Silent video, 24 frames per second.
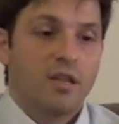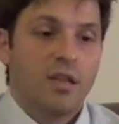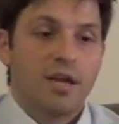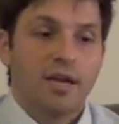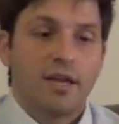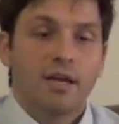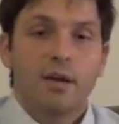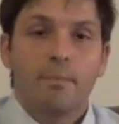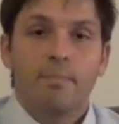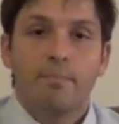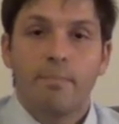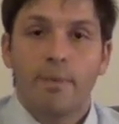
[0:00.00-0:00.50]

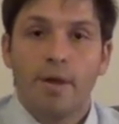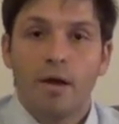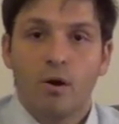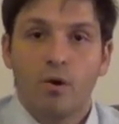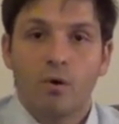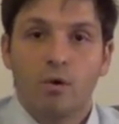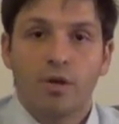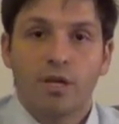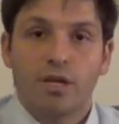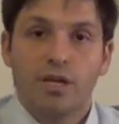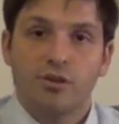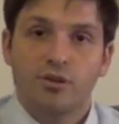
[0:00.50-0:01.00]
like
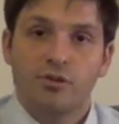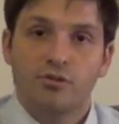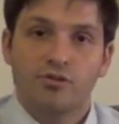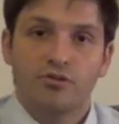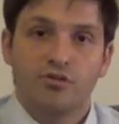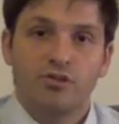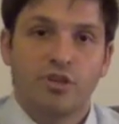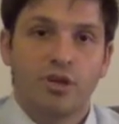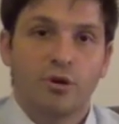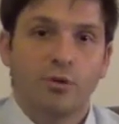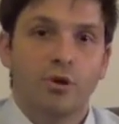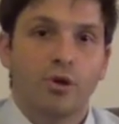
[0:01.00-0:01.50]
milk in your
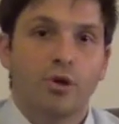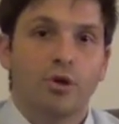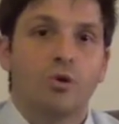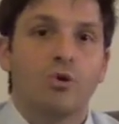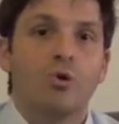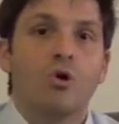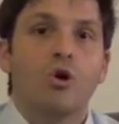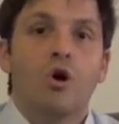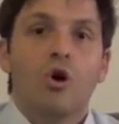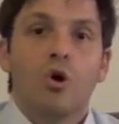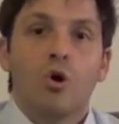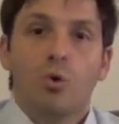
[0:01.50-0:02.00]

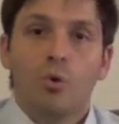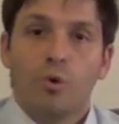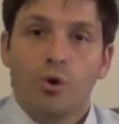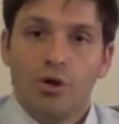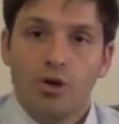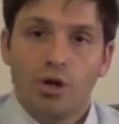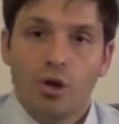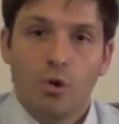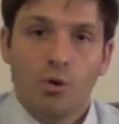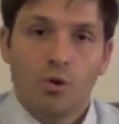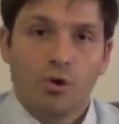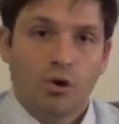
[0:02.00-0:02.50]
cereal or
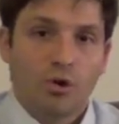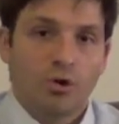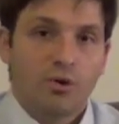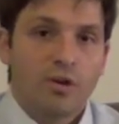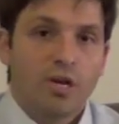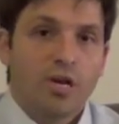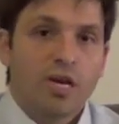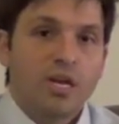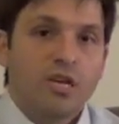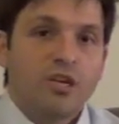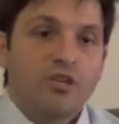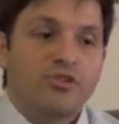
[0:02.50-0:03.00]

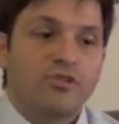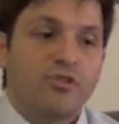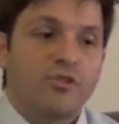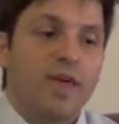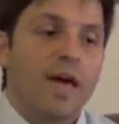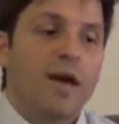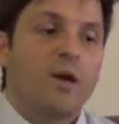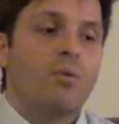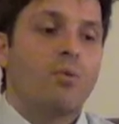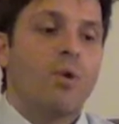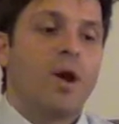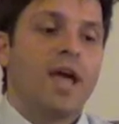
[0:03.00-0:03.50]
yogurt, so
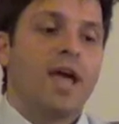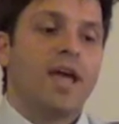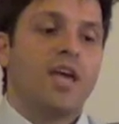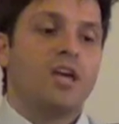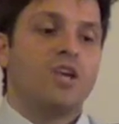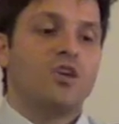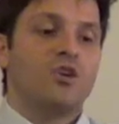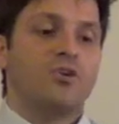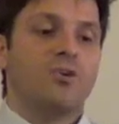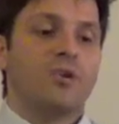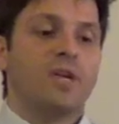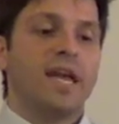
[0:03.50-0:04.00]
that
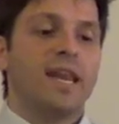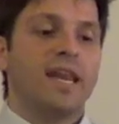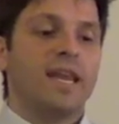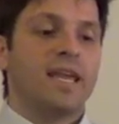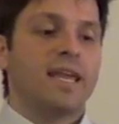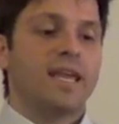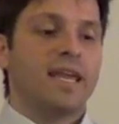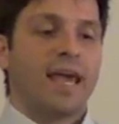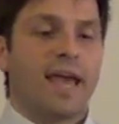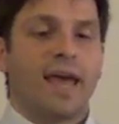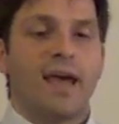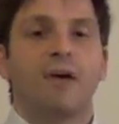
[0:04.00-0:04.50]
way you're
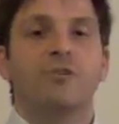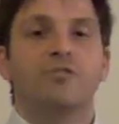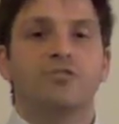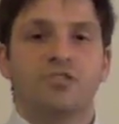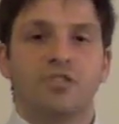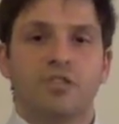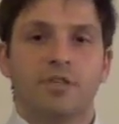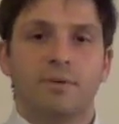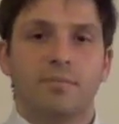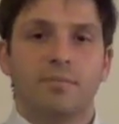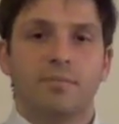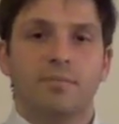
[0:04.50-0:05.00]
getting
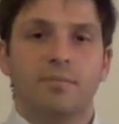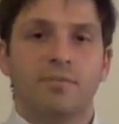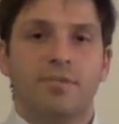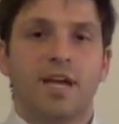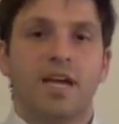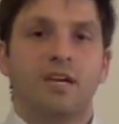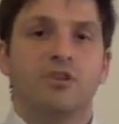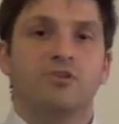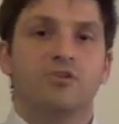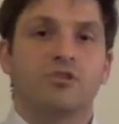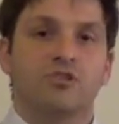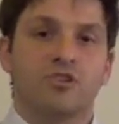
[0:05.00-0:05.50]
calcium
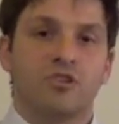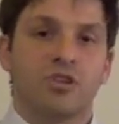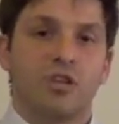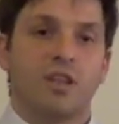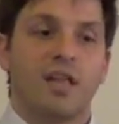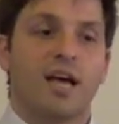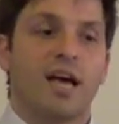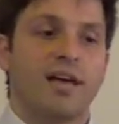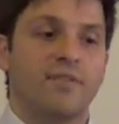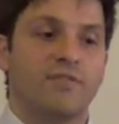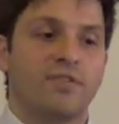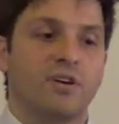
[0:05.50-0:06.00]
that your
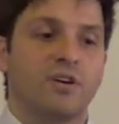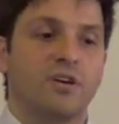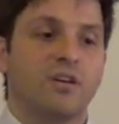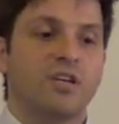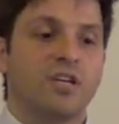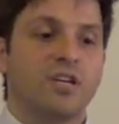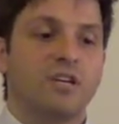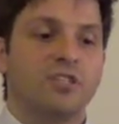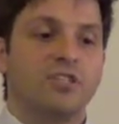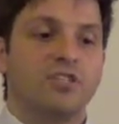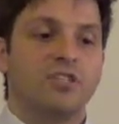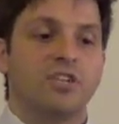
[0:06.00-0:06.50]

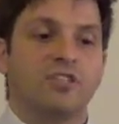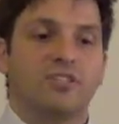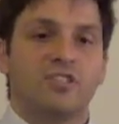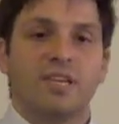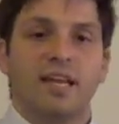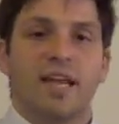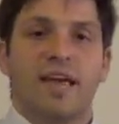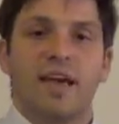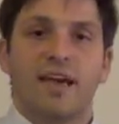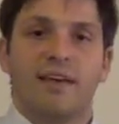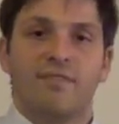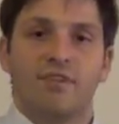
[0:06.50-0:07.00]
saliva
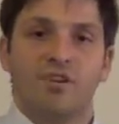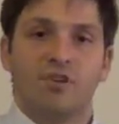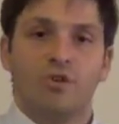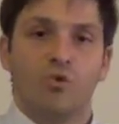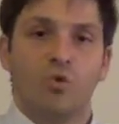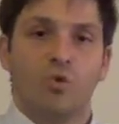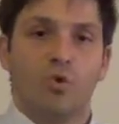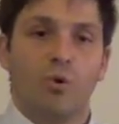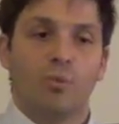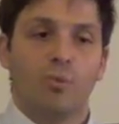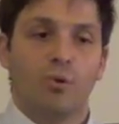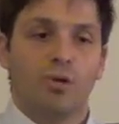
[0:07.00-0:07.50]
doesn't have in
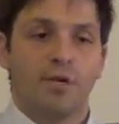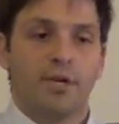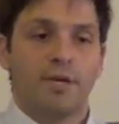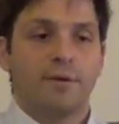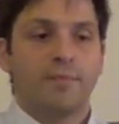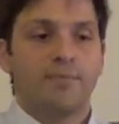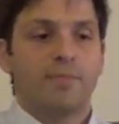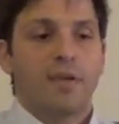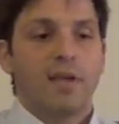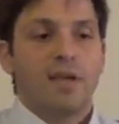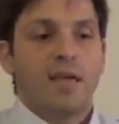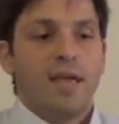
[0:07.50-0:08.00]
normally,
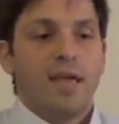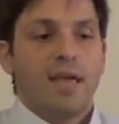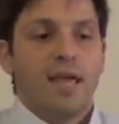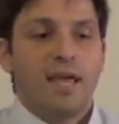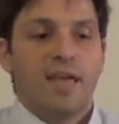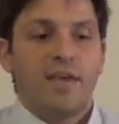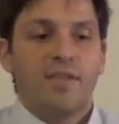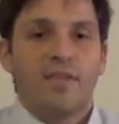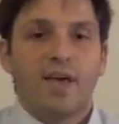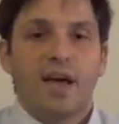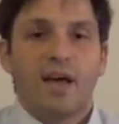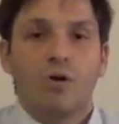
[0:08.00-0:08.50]

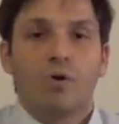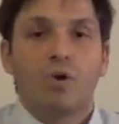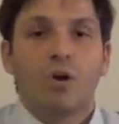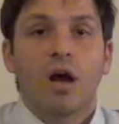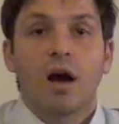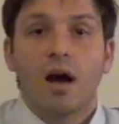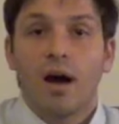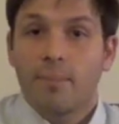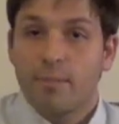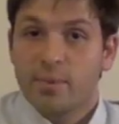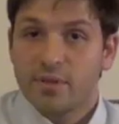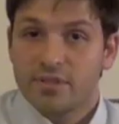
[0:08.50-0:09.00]
and that'll
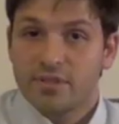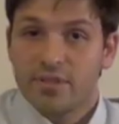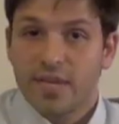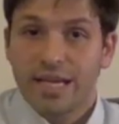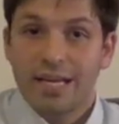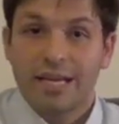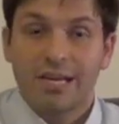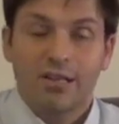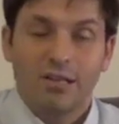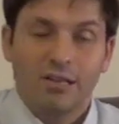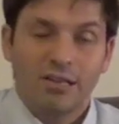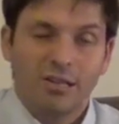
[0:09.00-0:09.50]

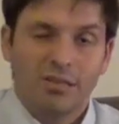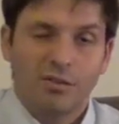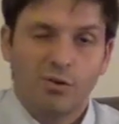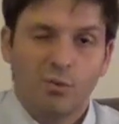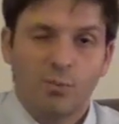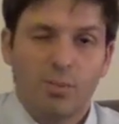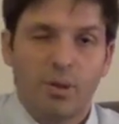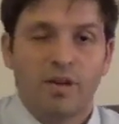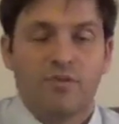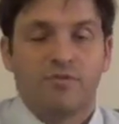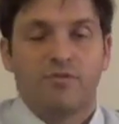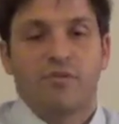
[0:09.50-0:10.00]
compensate a
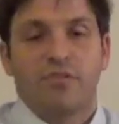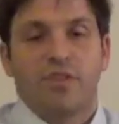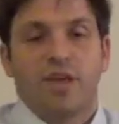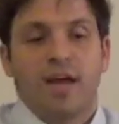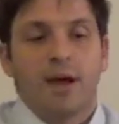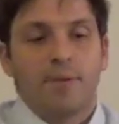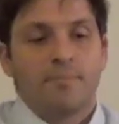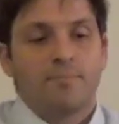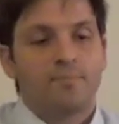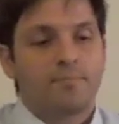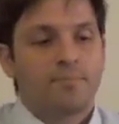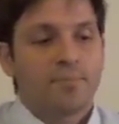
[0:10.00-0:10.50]
little bit for
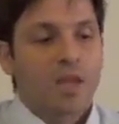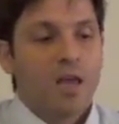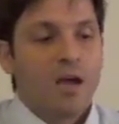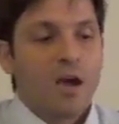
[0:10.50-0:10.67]
that.